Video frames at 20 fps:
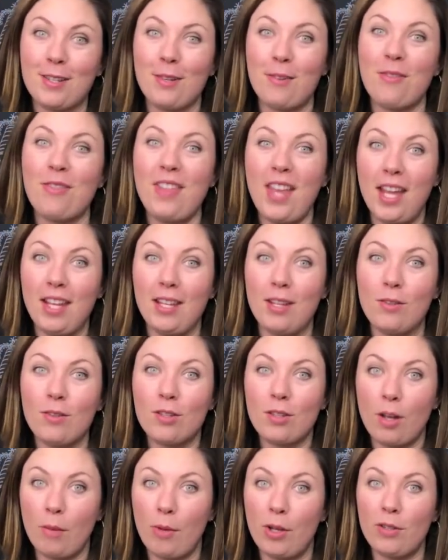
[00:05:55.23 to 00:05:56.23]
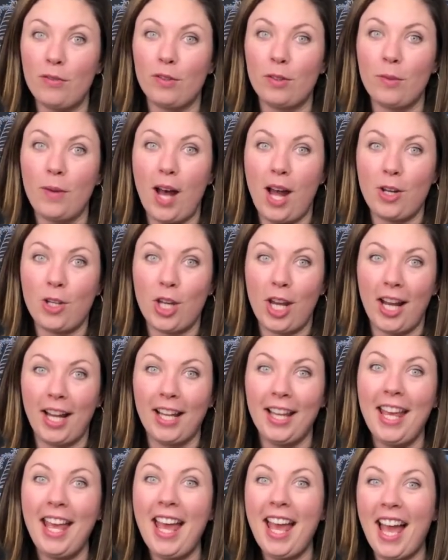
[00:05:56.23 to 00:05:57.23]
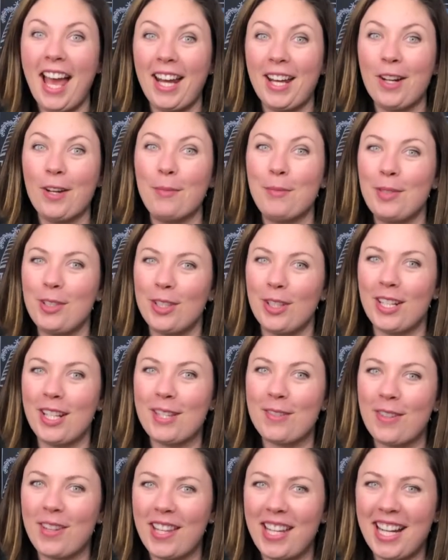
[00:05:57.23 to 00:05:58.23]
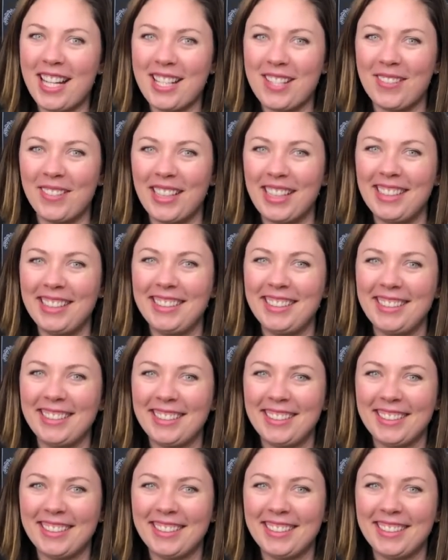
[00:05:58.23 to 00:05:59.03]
so thank you so much for watching, and I hope you join us for the next one.